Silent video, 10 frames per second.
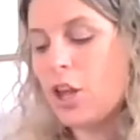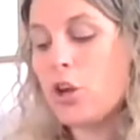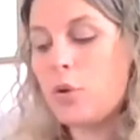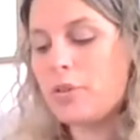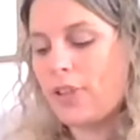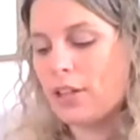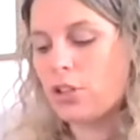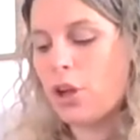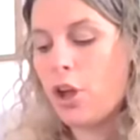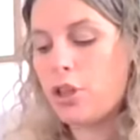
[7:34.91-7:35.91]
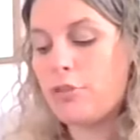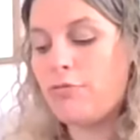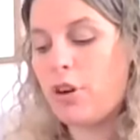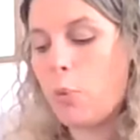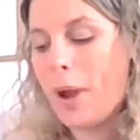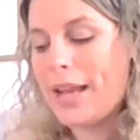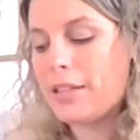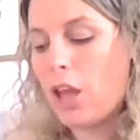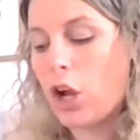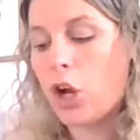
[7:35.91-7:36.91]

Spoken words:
Newsflash, the Runaways